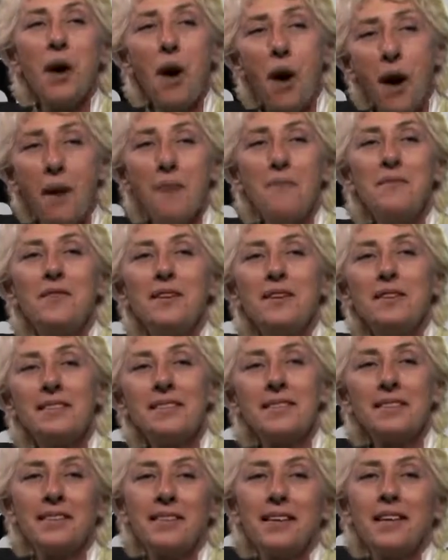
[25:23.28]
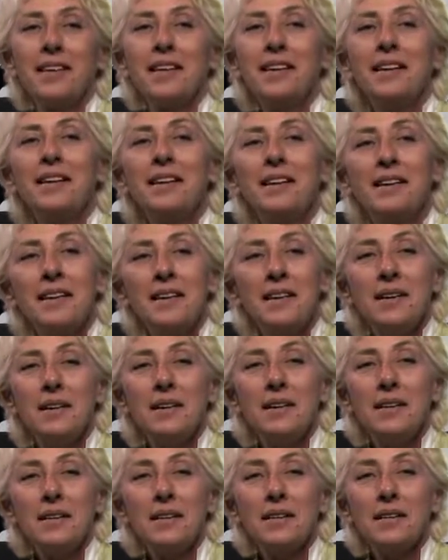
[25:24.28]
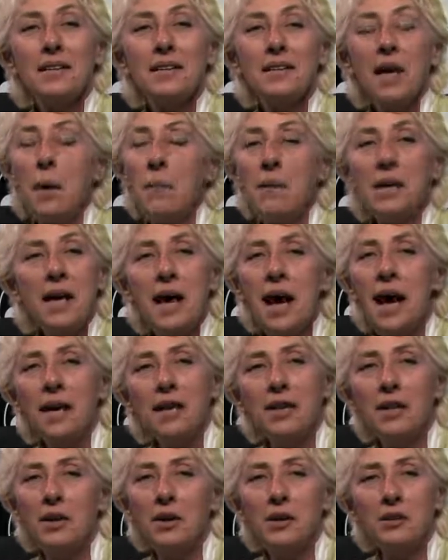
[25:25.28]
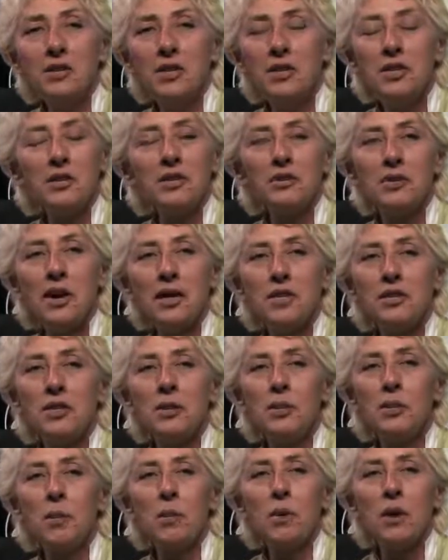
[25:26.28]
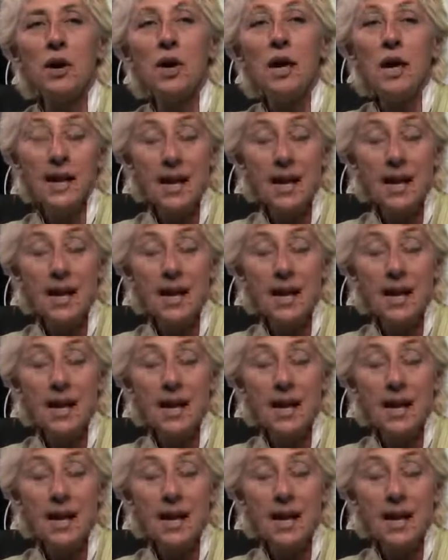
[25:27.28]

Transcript: obviously coming at you to distract you,